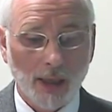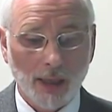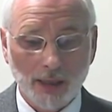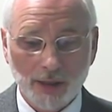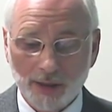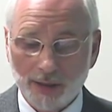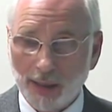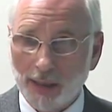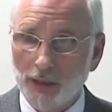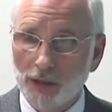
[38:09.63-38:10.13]
a
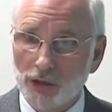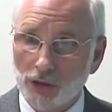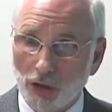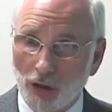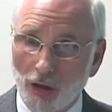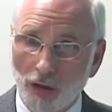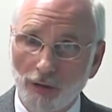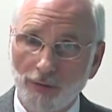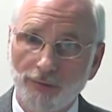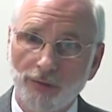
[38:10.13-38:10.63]
sense
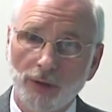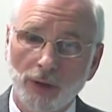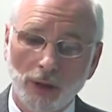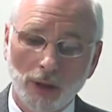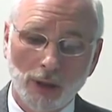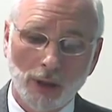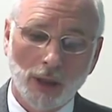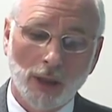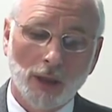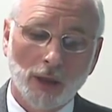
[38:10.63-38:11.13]
of
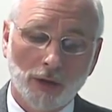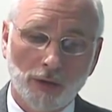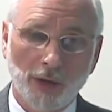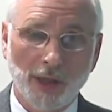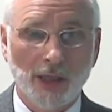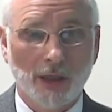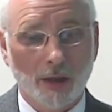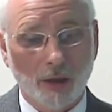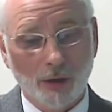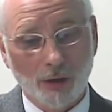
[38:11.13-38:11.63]

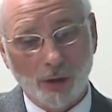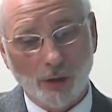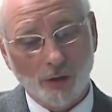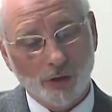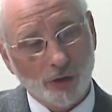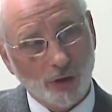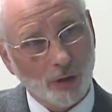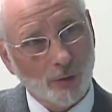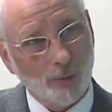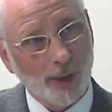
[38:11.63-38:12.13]
critical
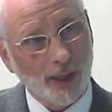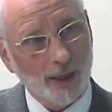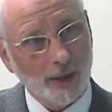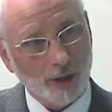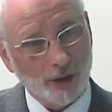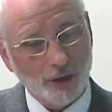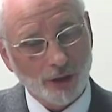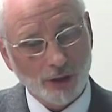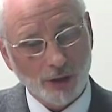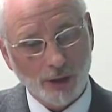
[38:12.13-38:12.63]
cultural
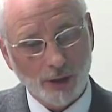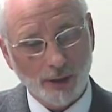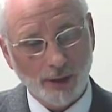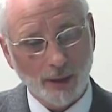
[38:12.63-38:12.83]
awareness,